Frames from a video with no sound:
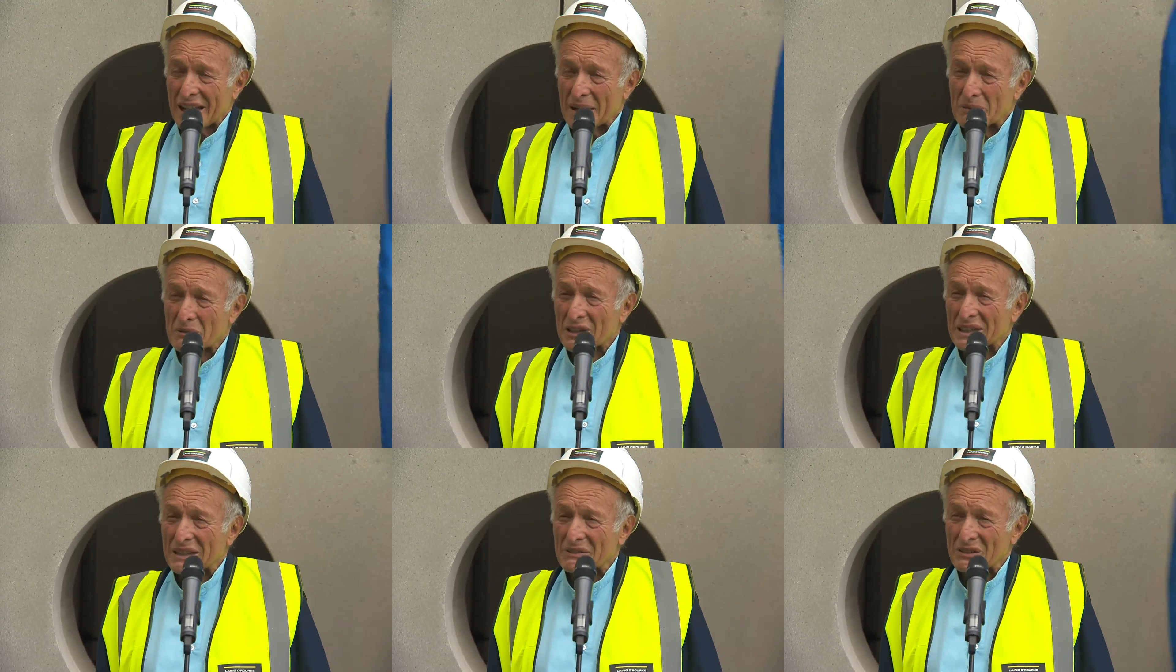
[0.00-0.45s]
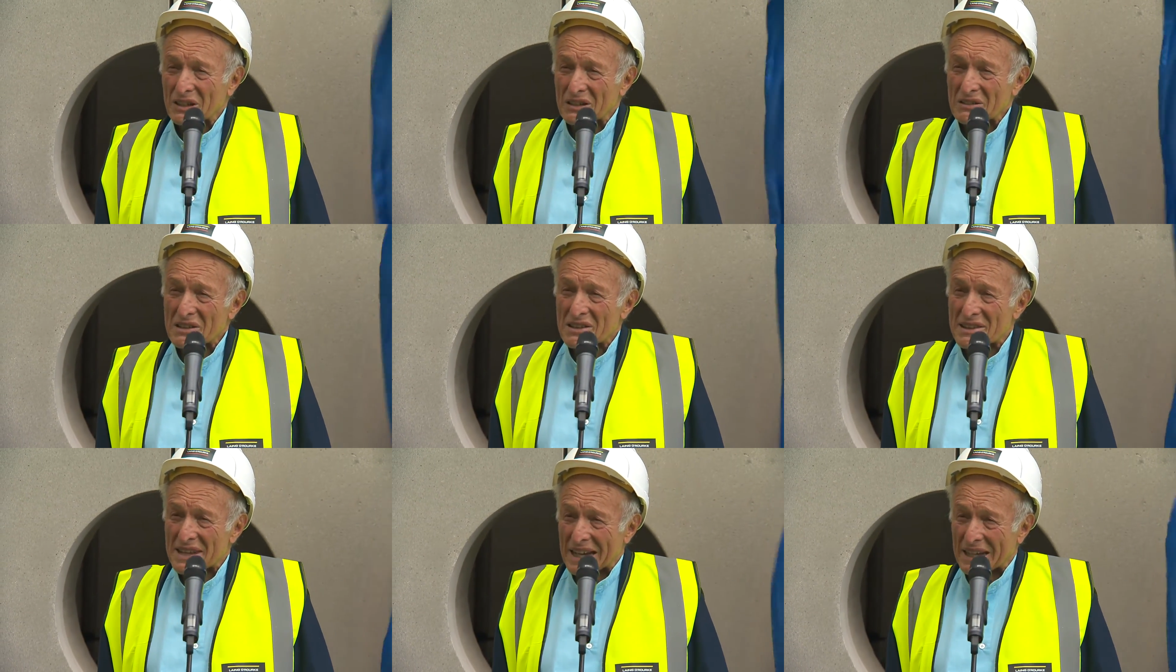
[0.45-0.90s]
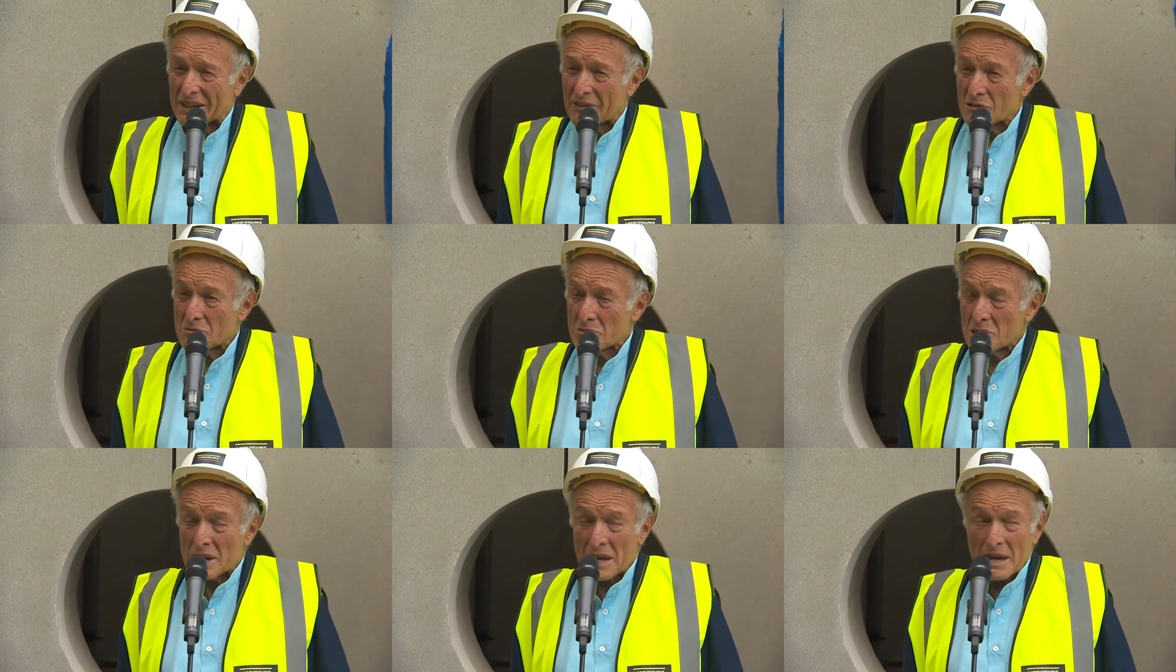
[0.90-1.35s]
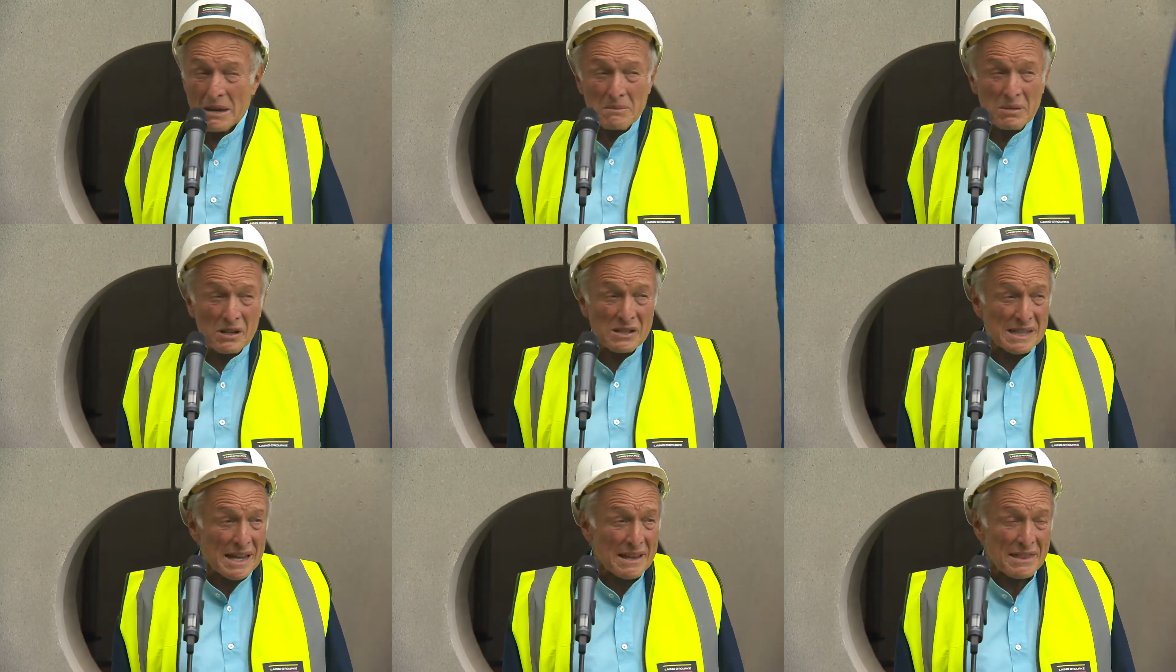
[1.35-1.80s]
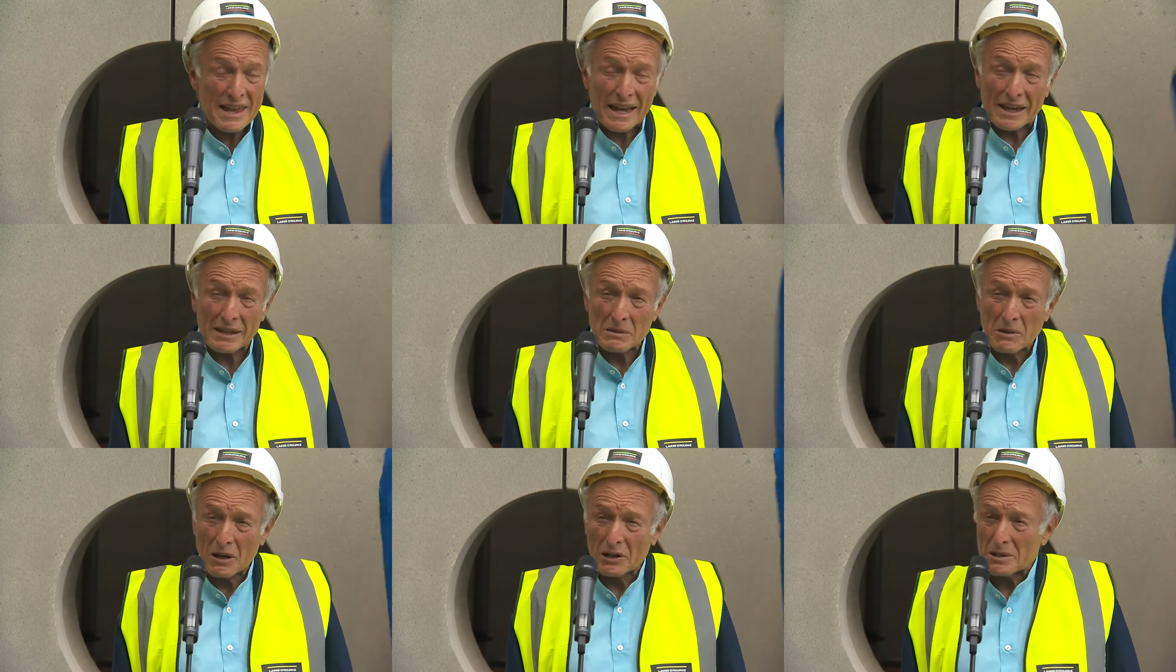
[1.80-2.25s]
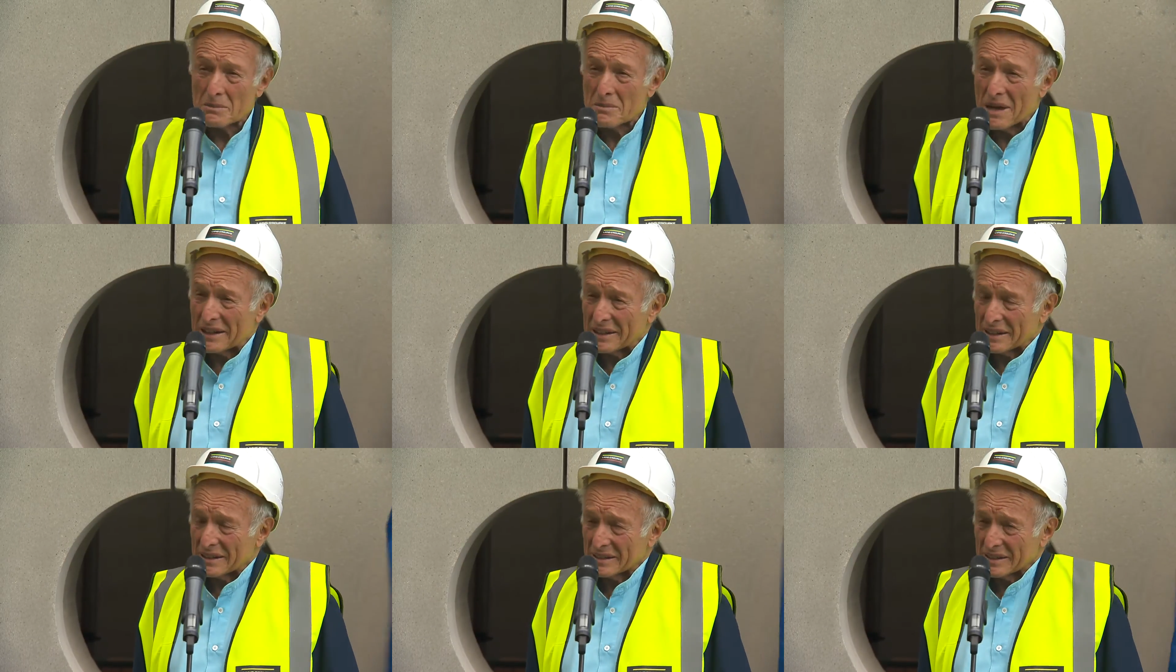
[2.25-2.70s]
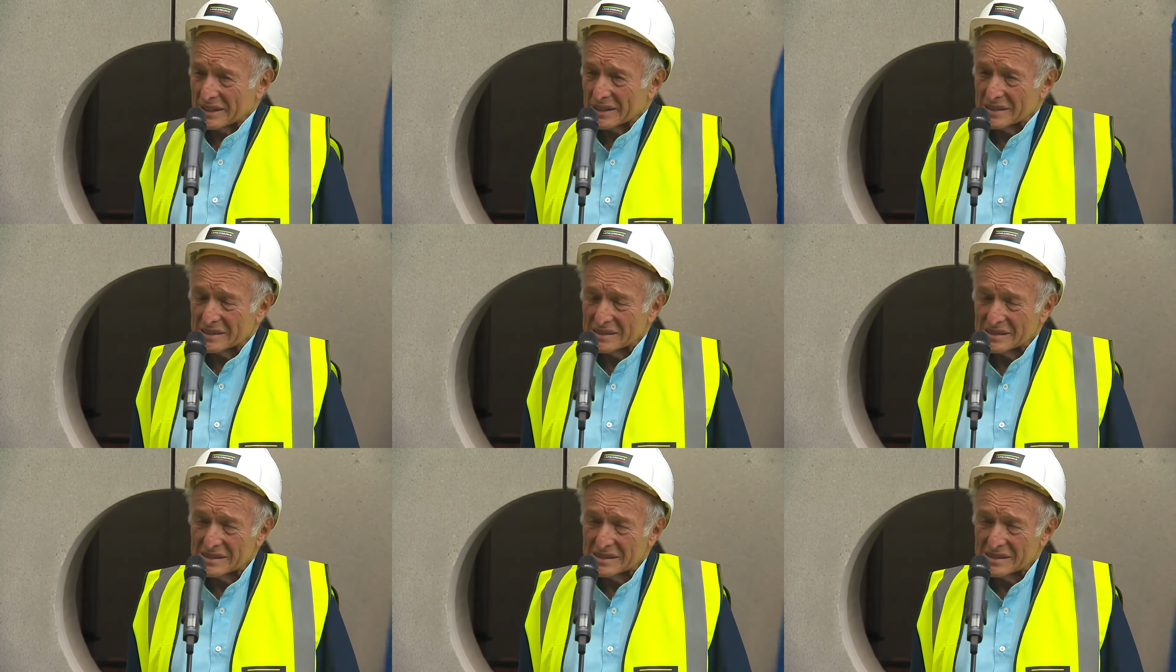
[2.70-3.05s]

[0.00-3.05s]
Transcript: I'm not even going to thank everybody, because I thank them automatically.